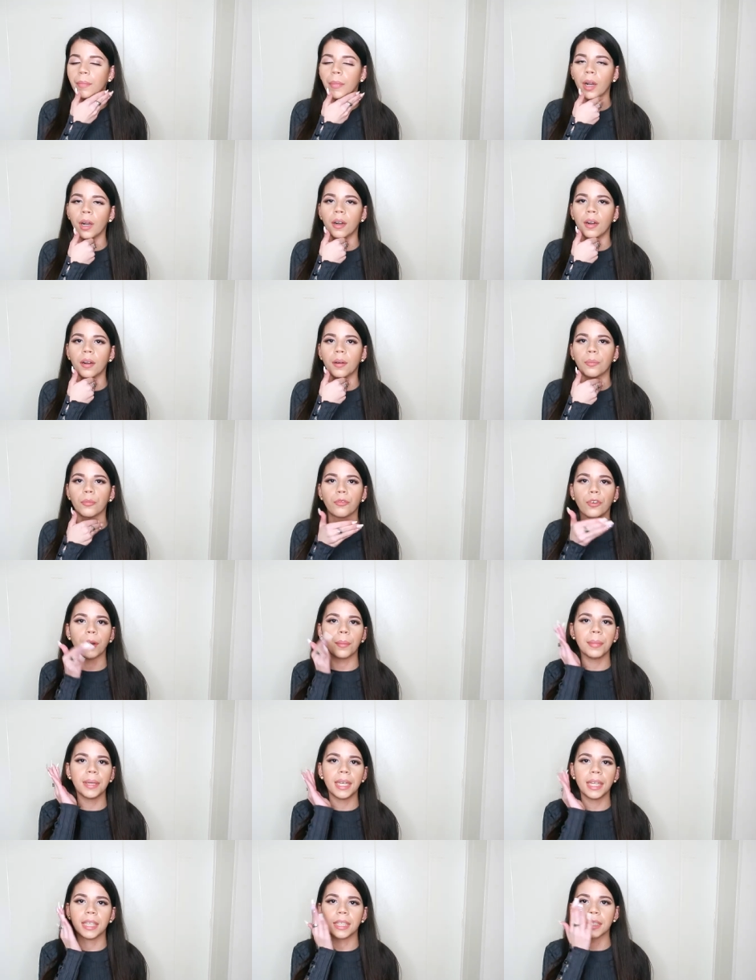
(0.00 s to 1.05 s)
um,
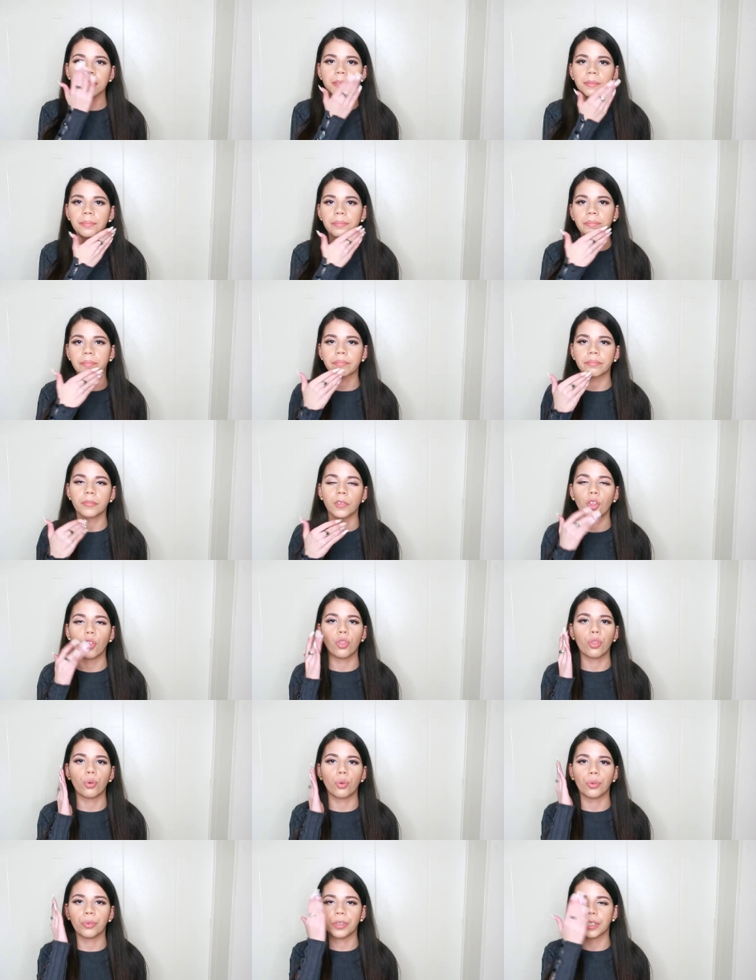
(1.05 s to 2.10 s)
rub it in
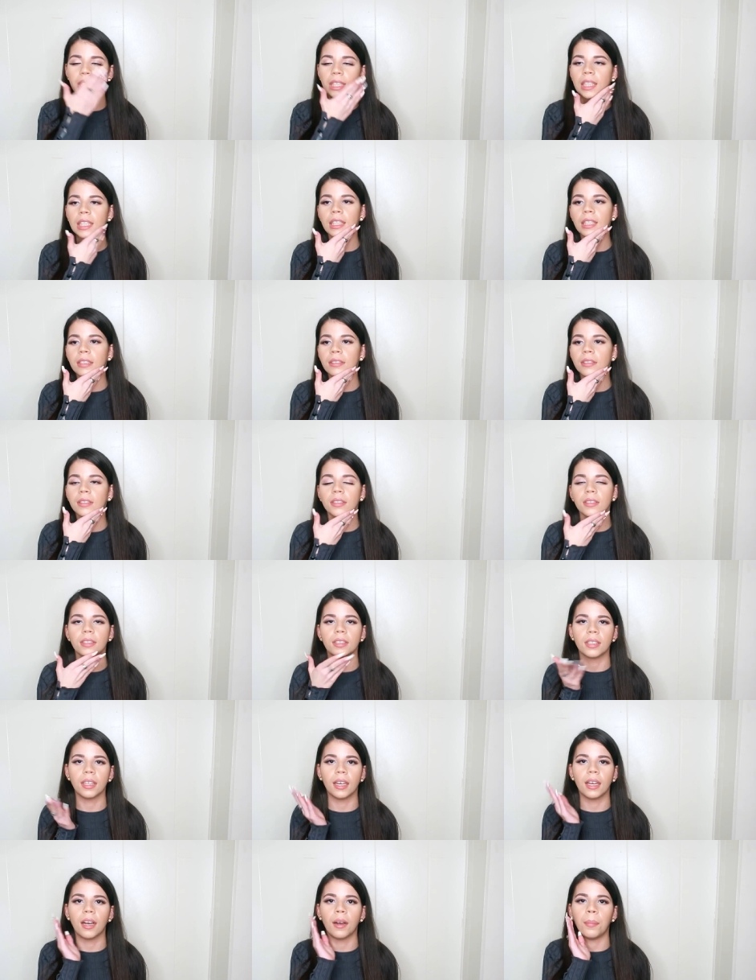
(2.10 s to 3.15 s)
thoroughly,
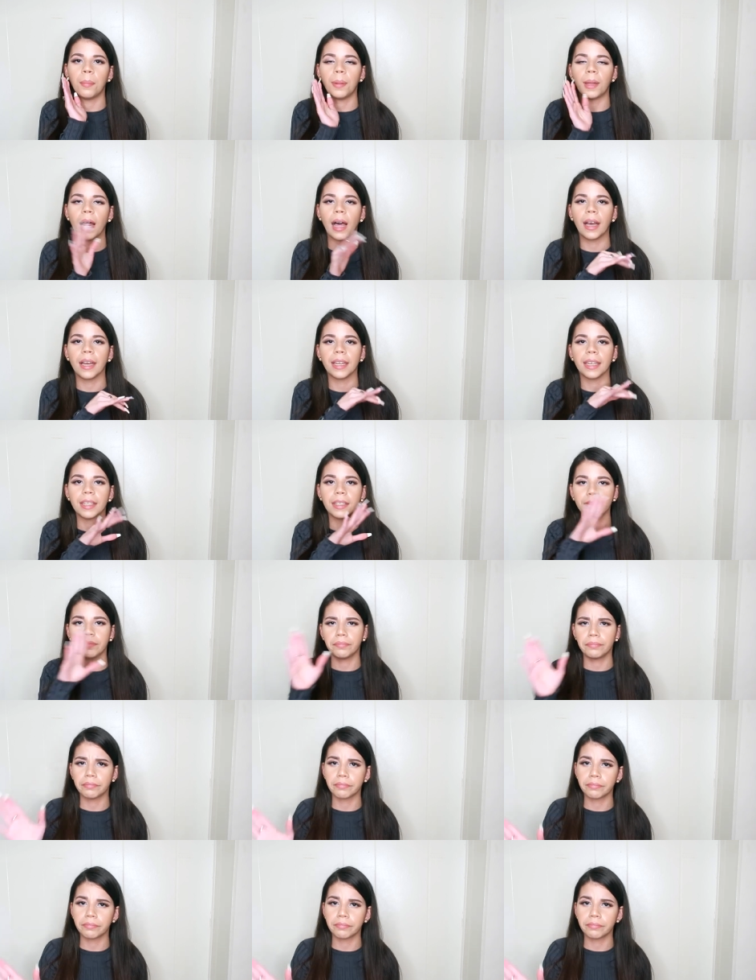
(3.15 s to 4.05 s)
apply